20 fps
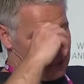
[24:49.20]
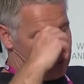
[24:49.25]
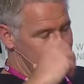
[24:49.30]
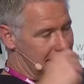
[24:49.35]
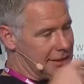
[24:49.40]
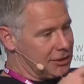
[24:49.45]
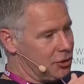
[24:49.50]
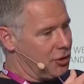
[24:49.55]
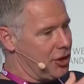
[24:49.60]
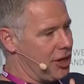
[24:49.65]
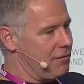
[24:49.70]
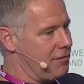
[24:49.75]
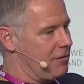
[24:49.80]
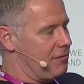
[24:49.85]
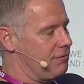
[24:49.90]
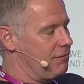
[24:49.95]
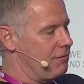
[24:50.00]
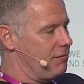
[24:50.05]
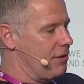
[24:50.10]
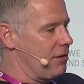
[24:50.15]
Yesterday,
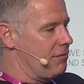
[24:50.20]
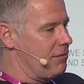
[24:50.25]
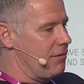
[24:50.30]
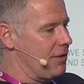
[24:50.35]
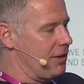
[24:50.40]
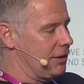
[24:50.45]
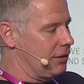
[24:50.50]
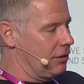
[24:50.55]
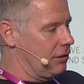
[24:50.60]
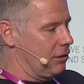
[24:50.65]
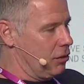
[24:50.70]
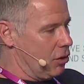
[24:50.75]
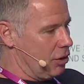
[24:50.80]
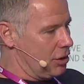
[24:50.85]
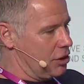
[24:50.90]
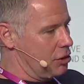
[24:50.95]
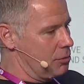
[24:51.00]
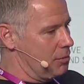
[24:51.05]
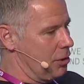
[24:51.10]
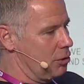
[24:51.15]
when we were
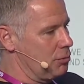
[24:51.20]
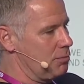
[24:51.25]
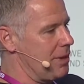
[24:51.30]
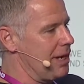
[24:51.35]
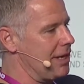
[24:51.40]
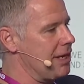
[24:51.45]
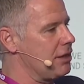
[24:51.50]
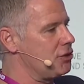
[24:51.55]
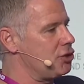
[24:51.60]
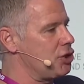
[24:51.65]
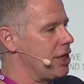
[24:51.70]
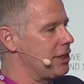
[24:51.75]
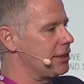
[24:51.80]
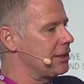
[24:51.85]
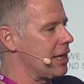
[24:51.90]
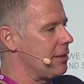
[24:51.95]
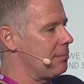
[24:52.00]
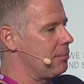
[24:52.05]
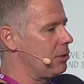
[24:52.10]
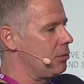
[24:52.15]
talking about making
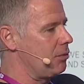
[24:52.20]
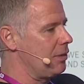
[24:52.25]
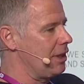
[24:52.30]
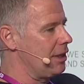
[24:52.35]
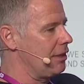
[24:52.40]
change happen, we